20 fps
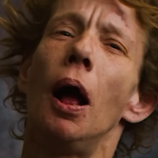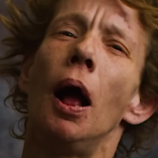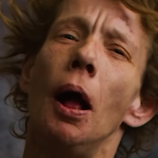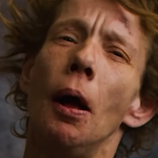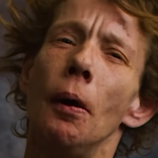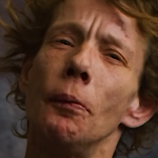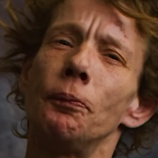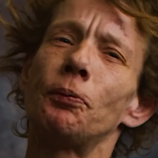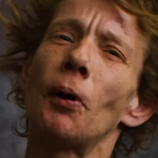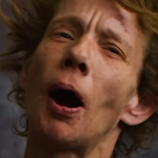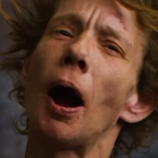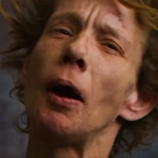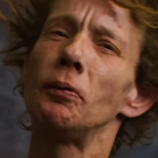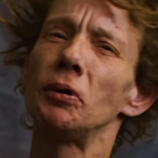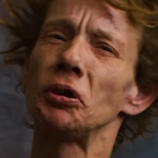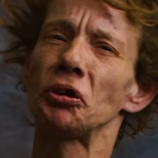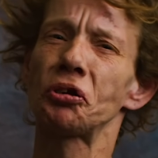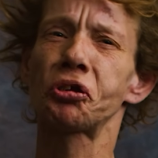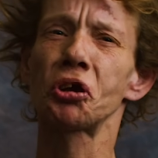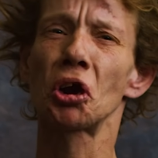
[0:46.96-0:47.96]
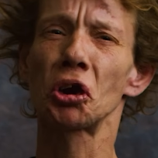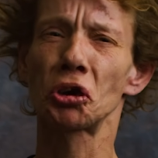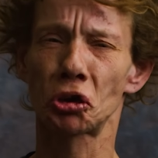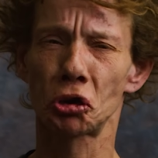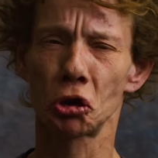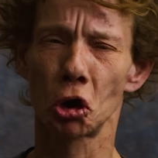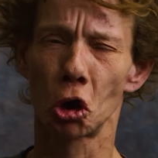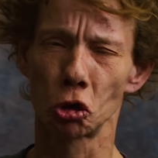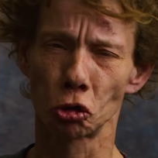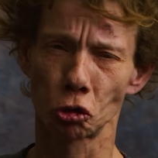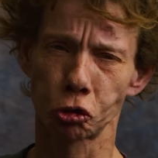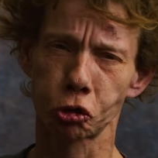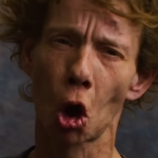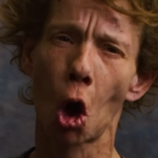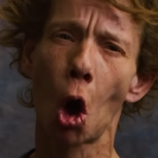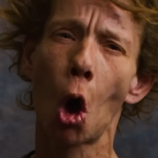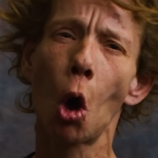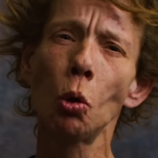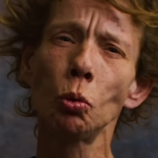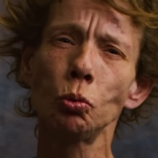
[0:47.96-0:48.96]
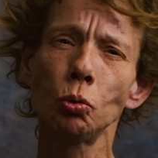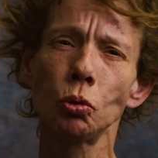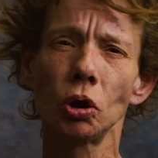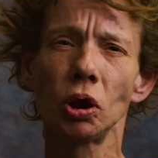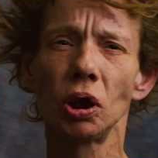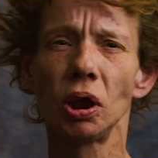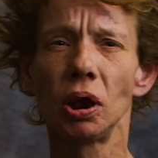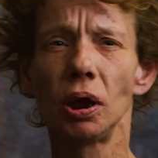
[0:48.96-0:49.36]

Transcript: Uh, five and six years old.